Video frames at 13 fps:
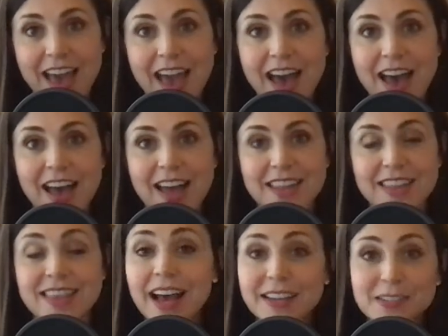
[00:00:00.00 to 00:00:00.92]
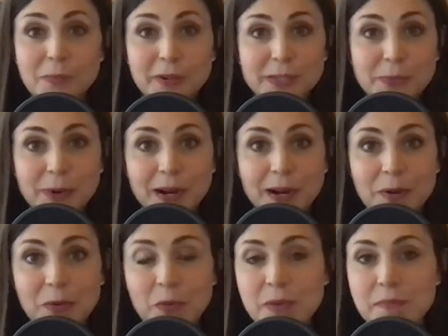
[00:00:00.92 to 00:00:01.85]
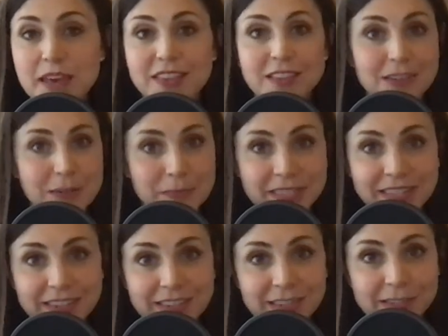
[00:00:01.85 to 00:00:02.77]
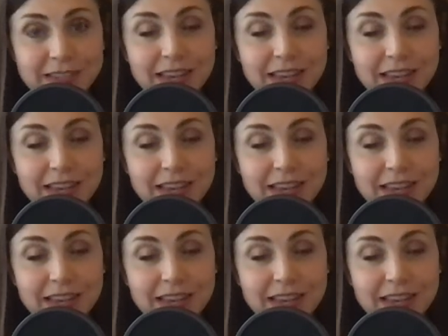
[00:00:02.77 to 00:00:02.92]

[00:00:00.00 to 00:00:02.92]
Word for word: And that is a place where we made learning materials